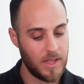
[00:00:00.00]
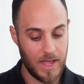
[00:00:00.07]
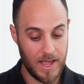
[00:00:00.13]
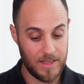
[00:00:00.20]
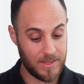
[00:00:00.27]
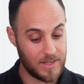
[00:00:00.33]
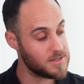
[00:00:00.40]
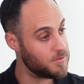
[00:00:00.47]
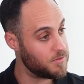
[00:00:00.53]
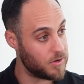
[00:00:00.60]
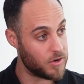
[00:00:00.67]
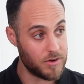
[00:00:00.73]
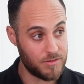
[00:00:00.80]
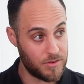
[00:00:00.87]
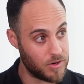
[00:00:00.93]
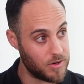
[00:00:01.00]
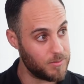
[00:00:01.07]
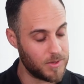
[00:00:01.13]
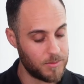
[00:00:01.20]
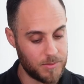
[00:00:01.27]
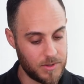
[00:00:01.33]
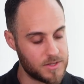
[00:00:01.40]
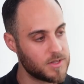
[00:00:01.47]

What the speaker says: And that's a very, very big beast.